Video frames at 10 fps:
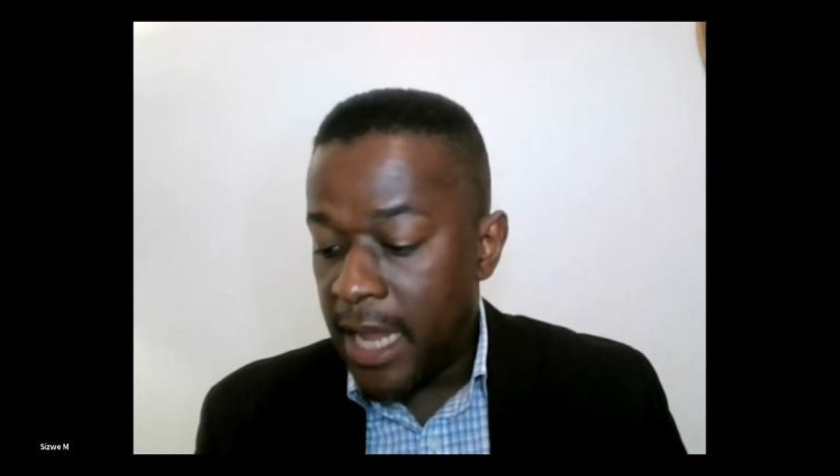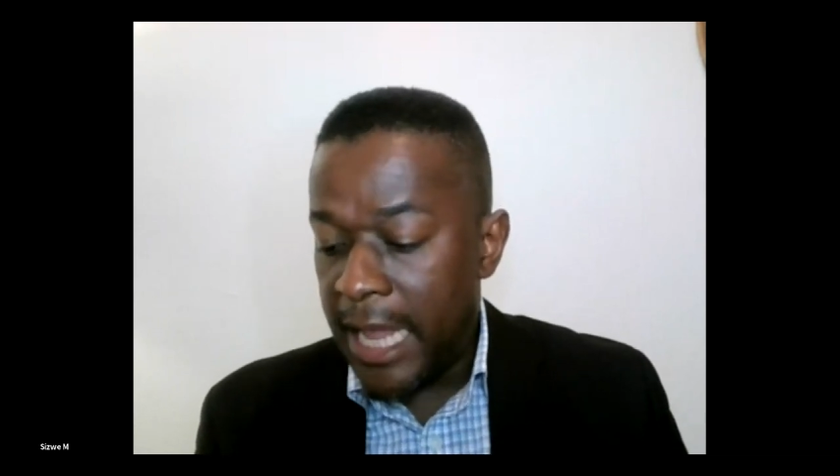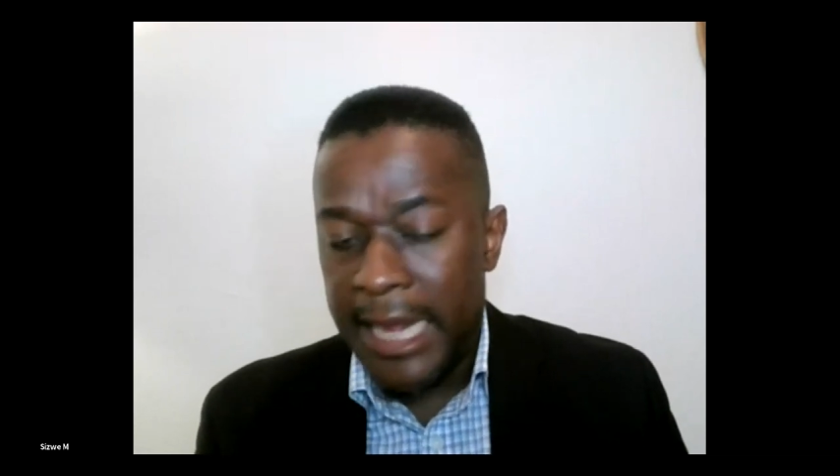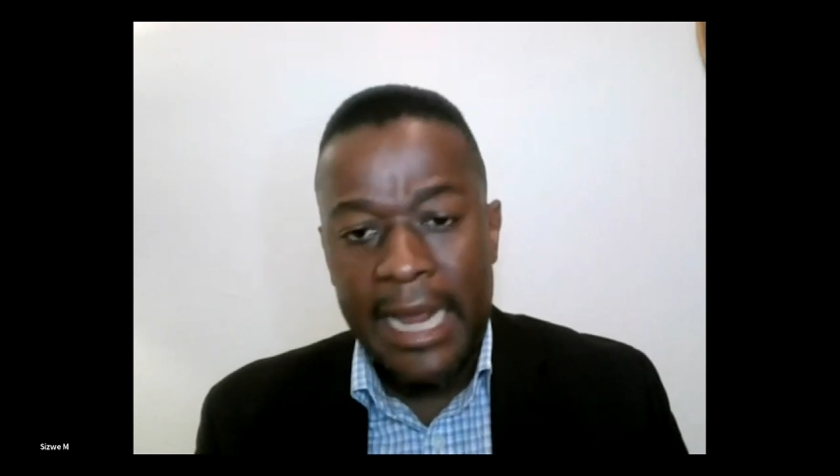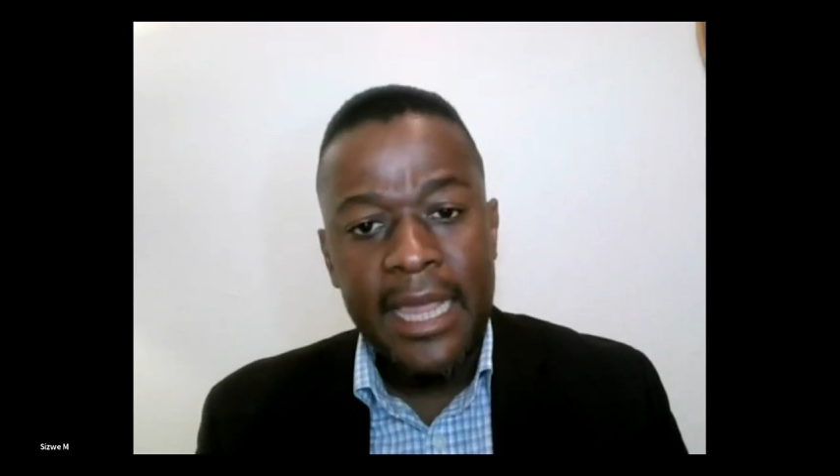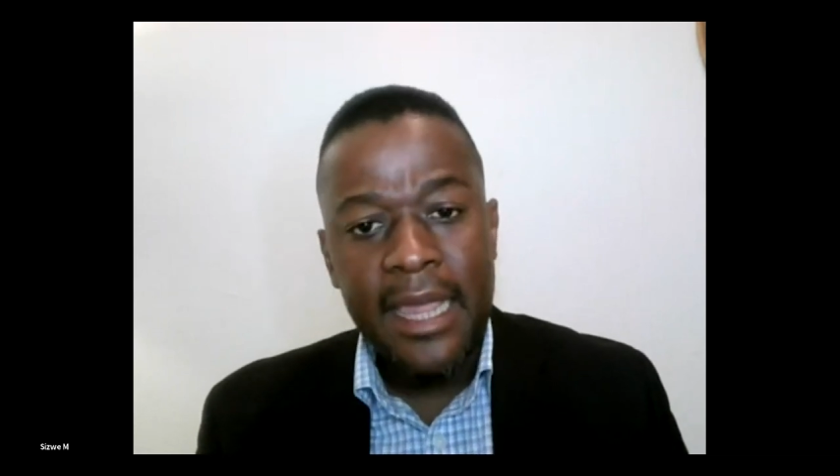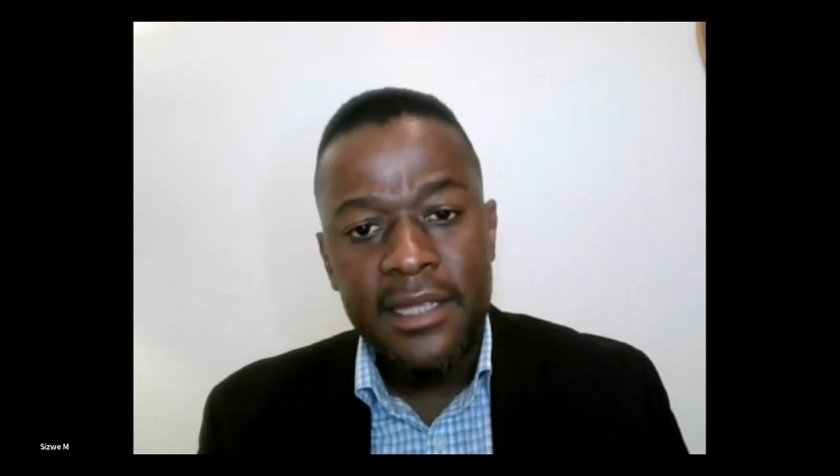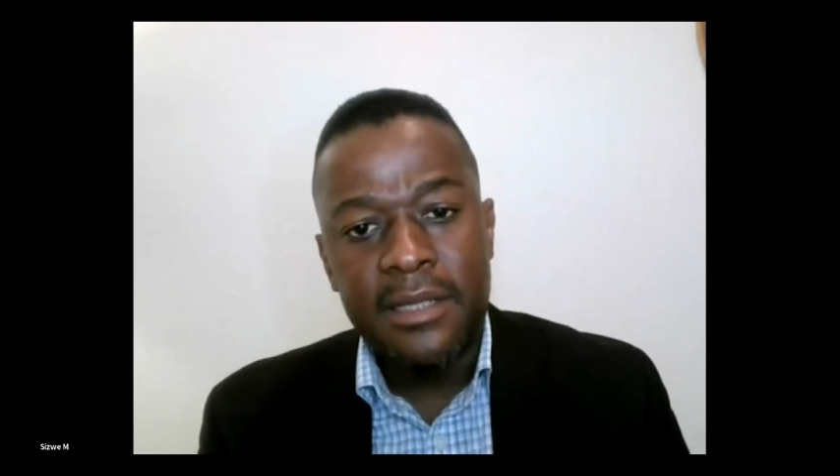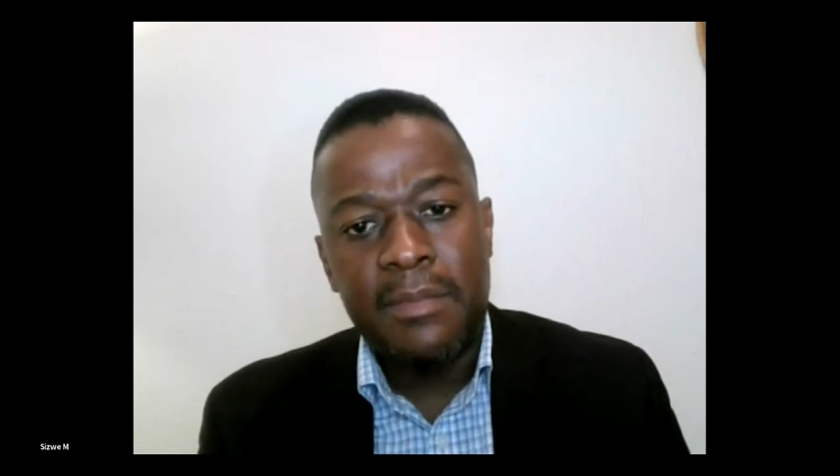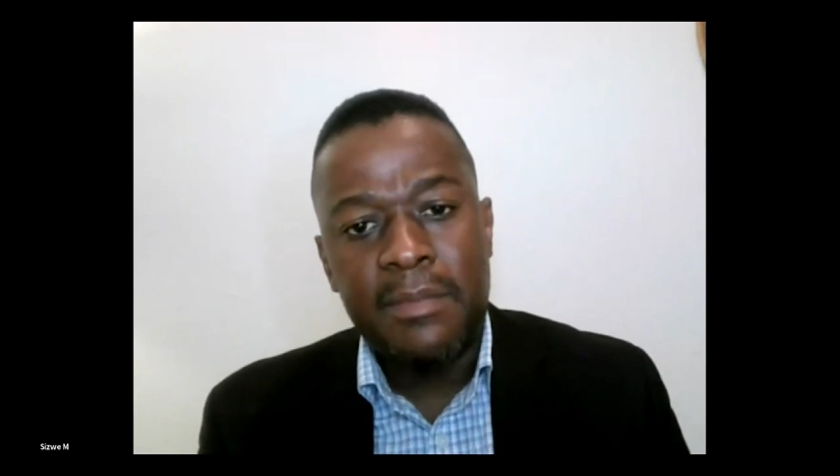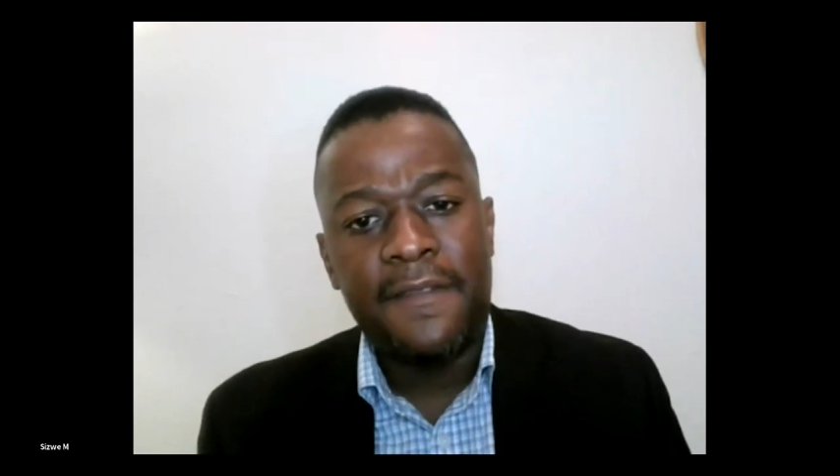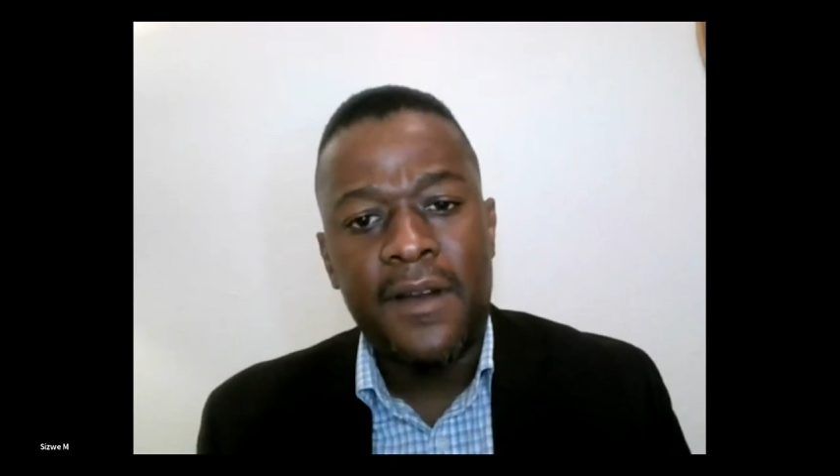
And I guess my